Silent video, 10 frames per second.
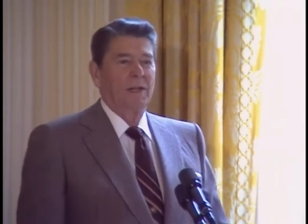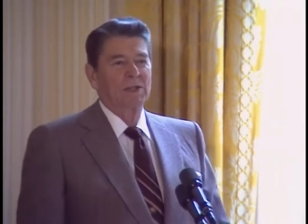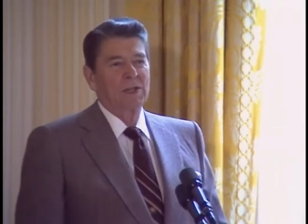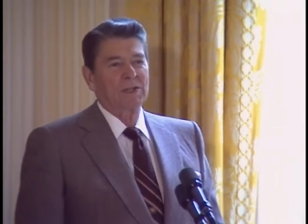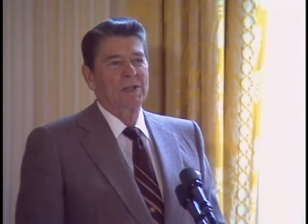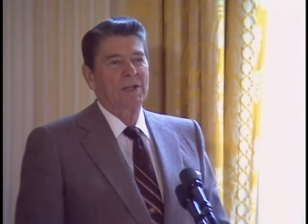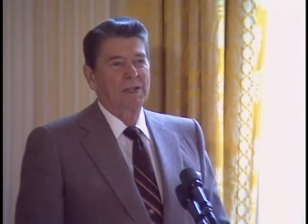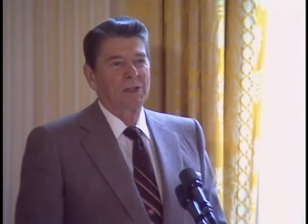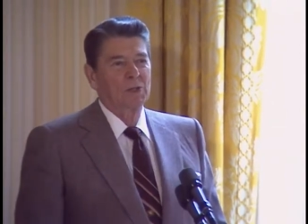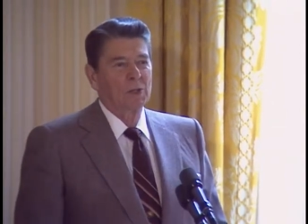And just then,
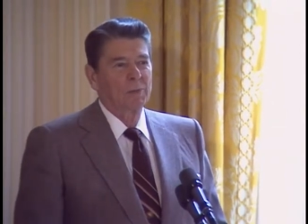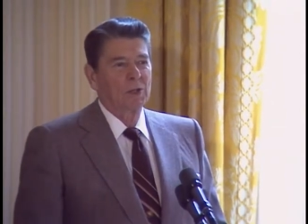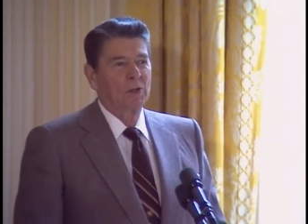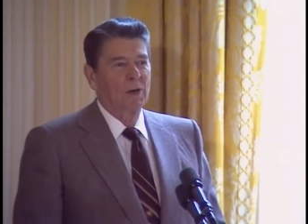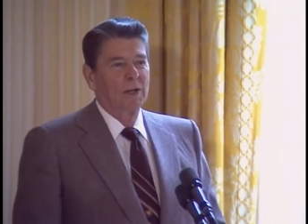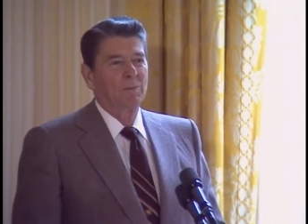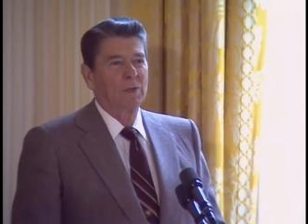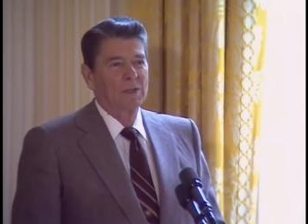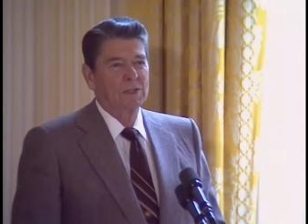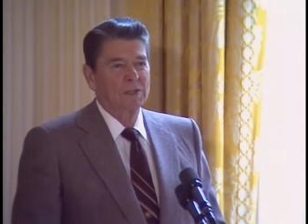the interpreter caught up
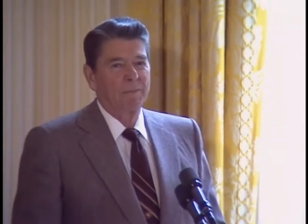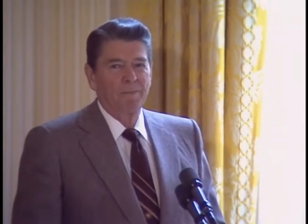with us.